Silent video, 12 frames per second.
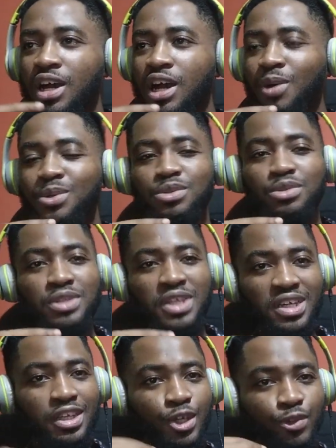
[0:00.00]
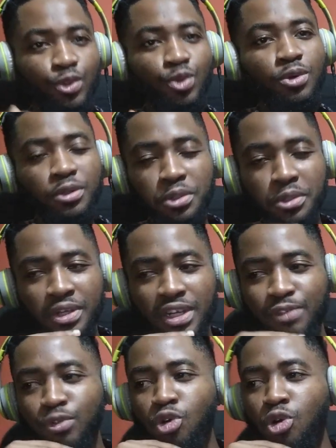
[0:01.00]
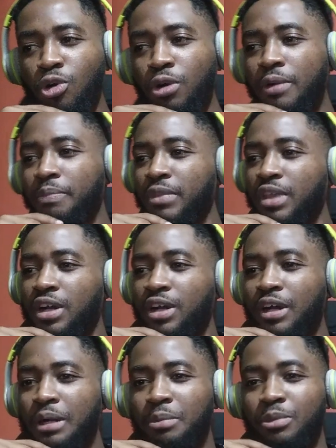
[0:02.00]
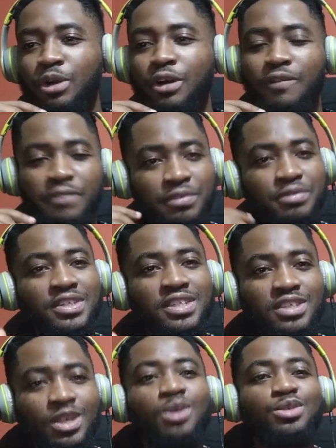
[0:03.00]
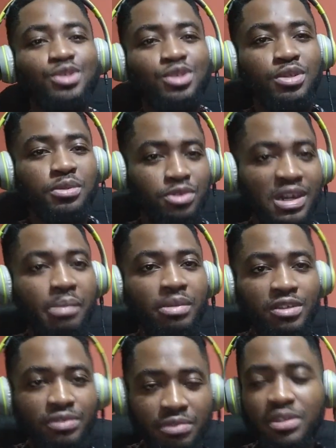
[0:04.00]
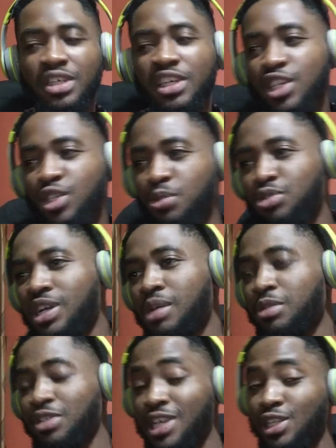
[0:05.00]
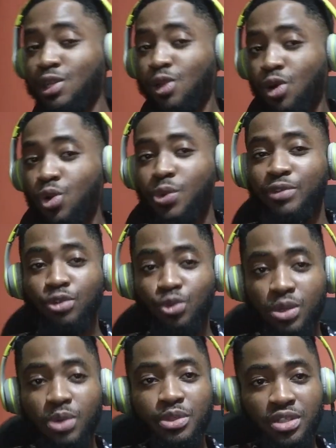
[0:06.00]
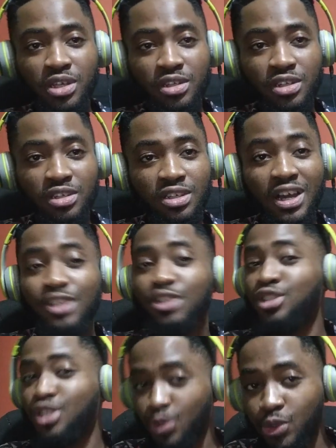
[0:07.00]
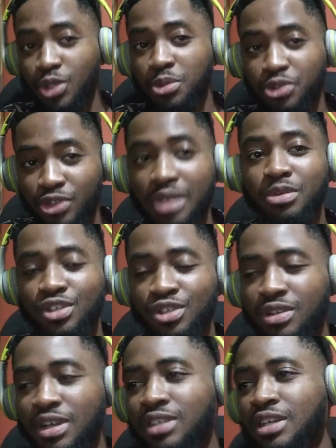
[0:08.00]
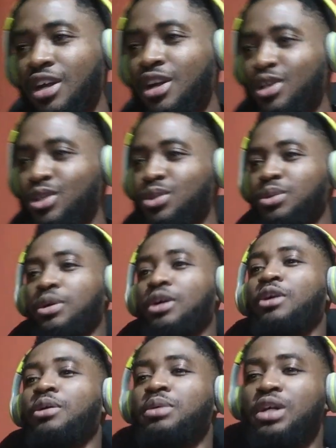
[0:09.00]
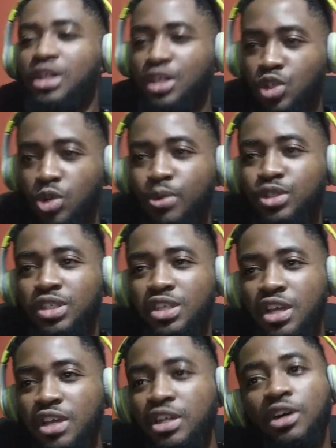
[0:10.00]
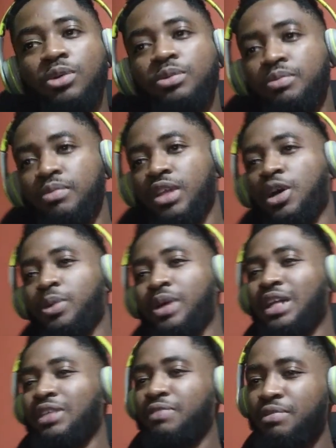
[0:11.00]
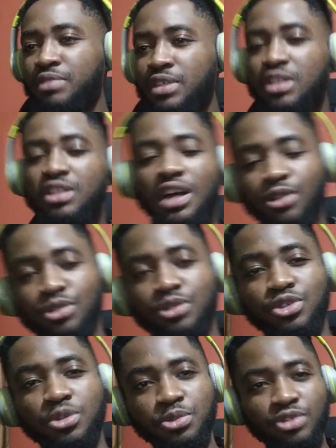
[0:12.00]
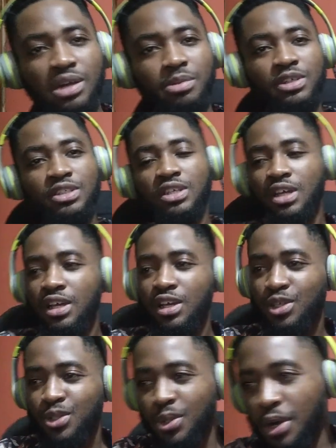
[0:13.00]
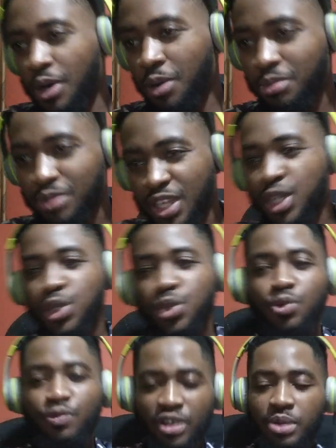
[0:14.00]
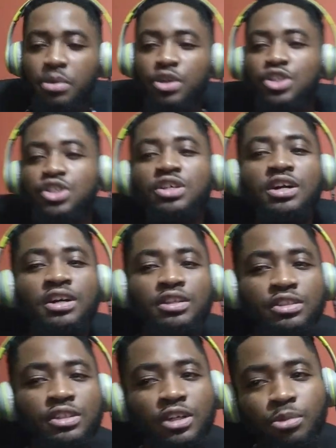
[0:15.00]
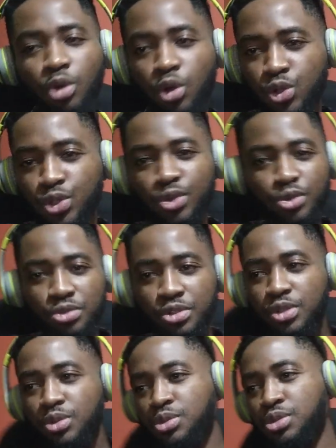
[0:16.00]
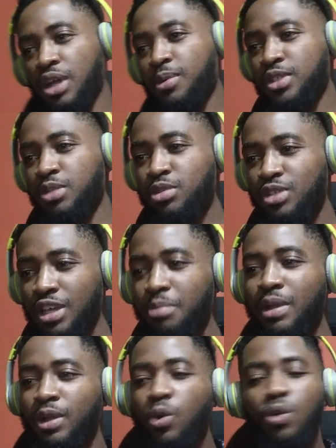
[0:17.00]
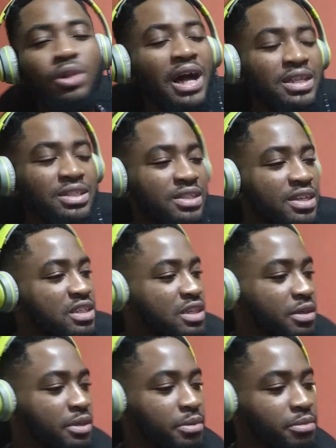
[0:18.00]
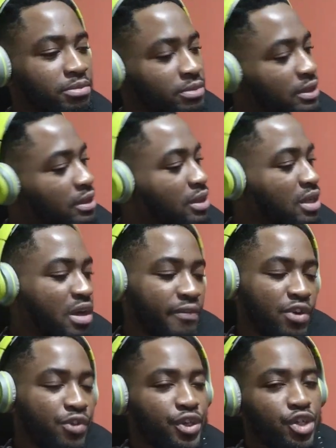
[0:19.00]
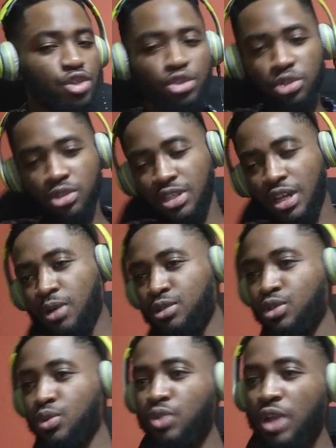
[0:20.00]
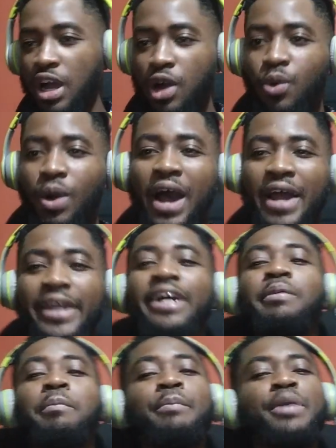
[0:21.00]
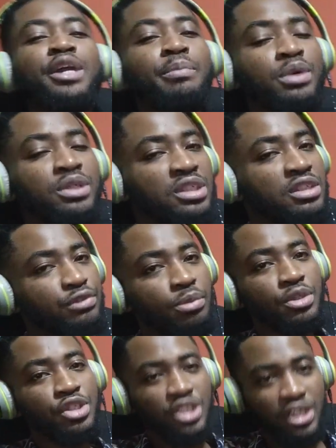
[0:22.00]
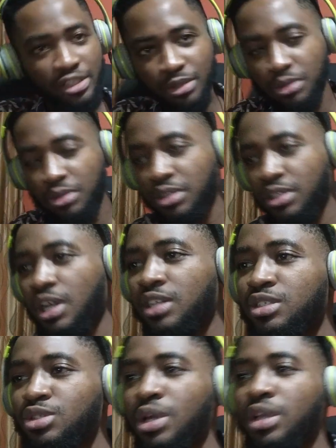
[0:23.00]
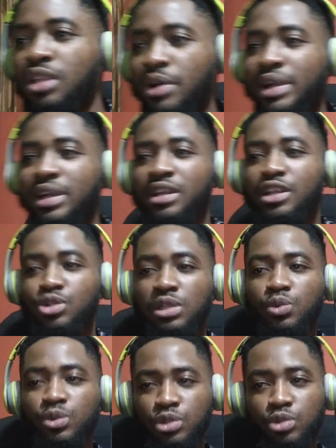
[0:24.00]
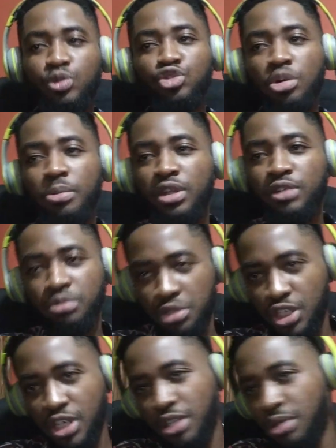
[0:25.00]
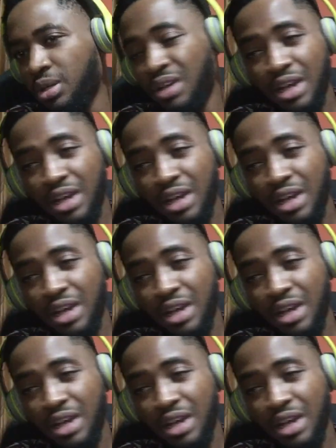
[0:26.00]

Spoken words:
I want to thank everyone, alright, for 15,000 subscribers, 15k subscribers. That's a long way from where we started at zero subscribers, alright? So it's almost a year now, and we're at 15,000 subscribers. So thank you very much. And also, good news, I was able to get my Google AdSense verification sorted out. So now I can make money from the channel, alright? So now I can actually withdraw money from the channel.